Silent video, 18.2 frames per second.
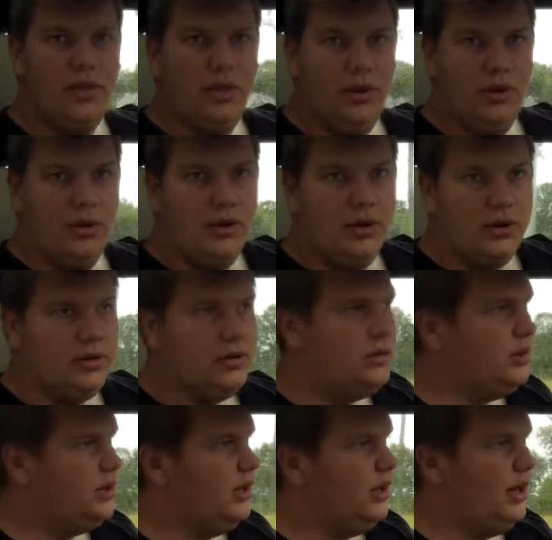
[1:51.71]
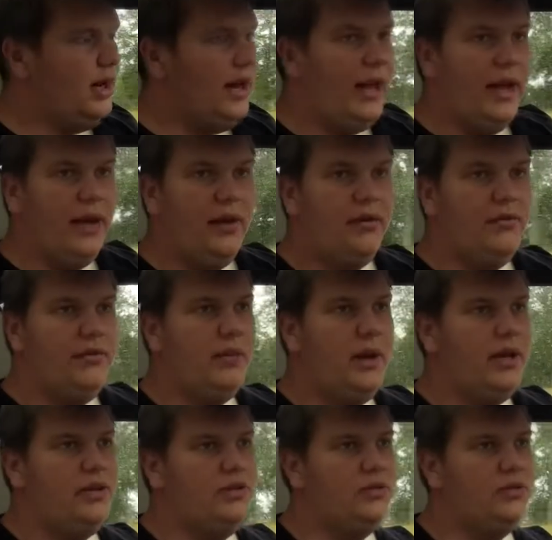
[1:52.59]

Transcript: third leg of my